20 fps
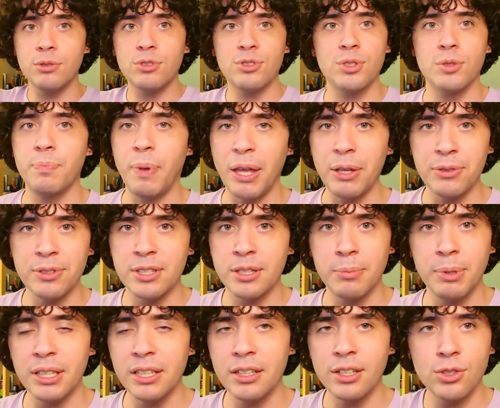use spells and
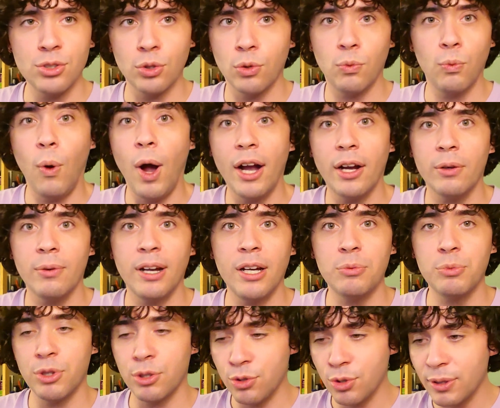abilities, or walk
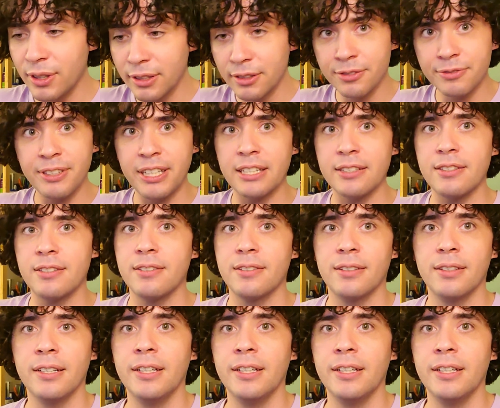around with your 2 little feet.